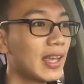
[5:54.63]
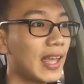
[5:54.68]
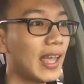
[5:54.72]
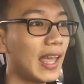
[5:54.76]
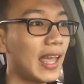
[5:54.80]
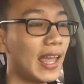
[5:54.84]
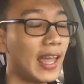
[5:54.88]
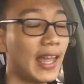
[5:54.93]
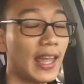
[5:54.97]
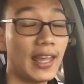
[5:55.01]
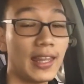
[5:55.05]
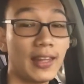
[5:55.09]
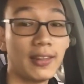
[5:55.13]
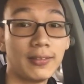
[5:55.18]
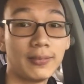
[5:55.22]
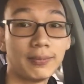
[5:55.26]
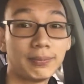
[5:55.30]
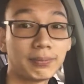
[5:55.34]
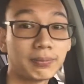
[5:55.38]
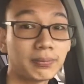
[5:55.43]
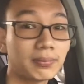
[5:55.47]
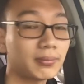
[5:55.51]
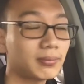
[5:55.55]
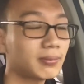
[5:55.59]
and
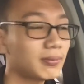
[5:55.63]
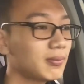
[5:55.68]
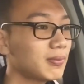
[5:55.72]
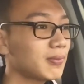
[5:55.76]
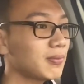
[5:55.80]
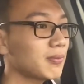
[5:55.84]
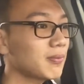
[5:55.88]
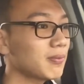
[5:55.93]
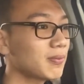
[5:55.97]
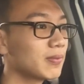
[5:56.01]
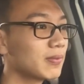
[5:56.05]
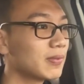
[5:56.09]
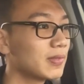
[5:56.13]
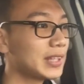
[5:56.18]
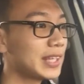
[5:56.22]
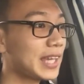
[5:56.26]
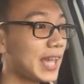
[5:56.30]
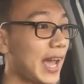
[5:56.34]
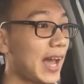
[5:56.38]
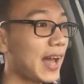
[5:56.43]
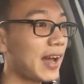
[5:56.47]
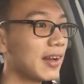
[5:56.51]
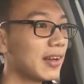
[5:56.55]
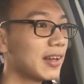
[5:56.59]

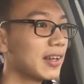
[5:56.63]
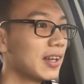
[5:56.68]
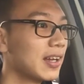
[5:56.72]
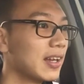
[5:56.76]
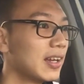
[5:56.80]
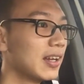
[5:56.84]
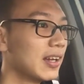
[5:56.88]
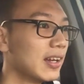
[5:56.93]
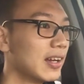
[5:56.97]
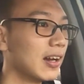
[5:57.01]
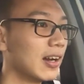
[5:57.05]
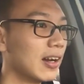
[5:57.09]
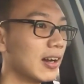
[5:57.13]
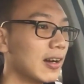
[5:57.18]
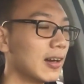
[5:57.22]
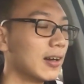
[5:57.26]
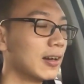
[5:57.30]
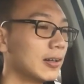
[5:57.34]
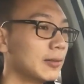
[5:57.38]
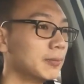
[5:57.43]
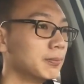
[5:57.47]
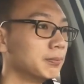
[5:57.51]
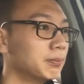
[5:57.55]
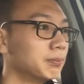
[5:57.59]
yeah,
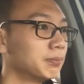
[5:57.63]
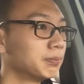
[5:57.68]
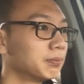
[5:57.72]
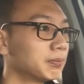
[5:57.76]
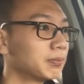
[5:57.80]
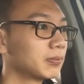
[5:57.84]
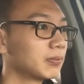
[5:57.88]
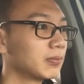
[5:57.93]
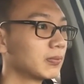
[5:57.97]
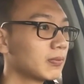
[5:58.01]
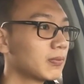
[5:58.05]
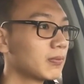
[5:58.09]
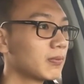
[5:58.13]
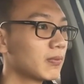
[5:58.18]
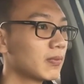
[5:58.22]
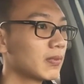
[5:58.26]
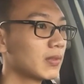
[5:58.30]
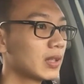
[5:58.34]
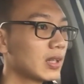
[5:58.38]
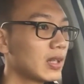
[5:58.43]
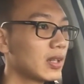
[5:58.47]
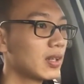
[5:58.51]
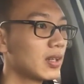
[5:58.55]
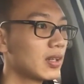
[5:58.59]

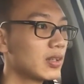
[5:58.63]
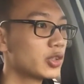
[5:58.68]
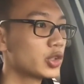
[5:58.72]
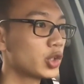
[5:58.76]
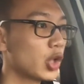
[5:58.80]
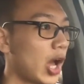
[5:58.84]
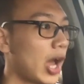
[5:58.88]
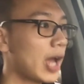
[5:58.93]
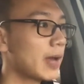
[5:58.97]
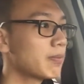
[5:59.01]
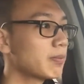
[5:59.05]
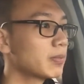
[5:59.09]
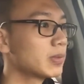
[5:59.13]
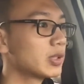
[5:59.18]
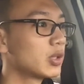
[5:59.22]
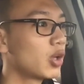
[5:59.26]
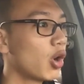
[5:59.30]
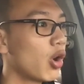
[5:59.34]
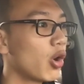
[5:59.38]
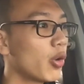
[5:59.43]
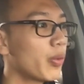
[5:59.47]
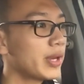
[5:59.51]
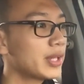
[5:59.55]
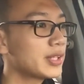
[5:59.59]
so I'm
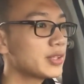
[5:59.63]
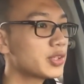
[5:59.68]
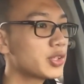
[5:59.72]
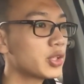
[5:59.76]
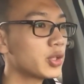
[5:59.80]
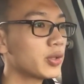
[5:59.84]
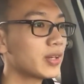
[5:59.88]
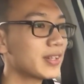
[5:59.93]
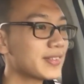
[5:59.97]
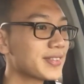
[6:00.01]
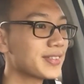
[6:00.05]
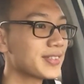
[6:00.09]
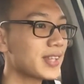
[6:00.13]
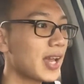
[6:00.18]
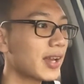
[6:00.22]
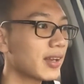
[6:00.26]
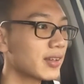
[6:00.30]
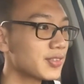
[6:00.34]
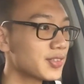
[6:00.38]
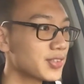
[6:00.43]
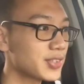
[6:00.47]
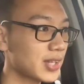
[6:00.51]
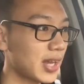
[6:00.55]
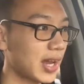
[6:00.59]
going to the
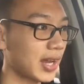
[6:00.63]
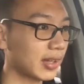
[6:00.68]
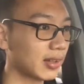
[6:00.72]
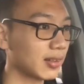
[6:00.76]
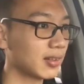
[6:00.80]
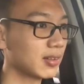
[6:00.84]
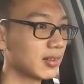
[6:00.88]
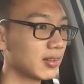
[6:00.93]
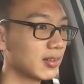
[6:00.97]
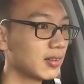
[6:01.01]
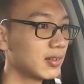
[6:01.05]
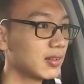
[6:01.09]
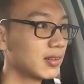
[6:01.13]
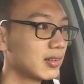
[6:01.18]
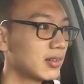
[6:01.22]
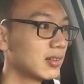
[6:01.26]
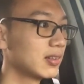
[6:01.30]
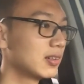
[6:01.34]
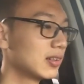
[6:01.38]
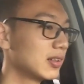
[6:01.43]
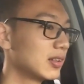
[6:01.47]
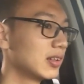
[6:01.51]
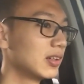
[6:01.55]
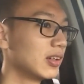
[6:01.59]
second site,
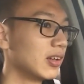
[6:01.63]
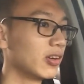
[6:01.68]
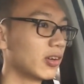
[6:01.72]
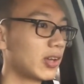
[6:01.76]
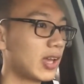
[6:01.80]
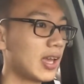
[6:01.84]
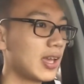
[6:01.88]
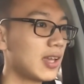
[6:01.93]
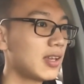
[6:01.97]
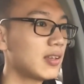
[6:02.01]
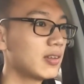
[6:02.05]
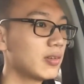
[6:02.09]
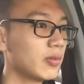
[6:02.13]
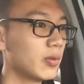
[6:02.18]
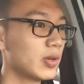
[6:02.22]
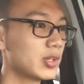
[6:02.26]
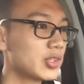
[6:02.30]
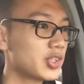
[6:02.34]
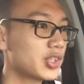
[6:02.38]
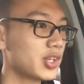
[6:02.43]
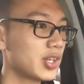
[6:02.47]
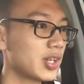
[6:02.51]
okay, which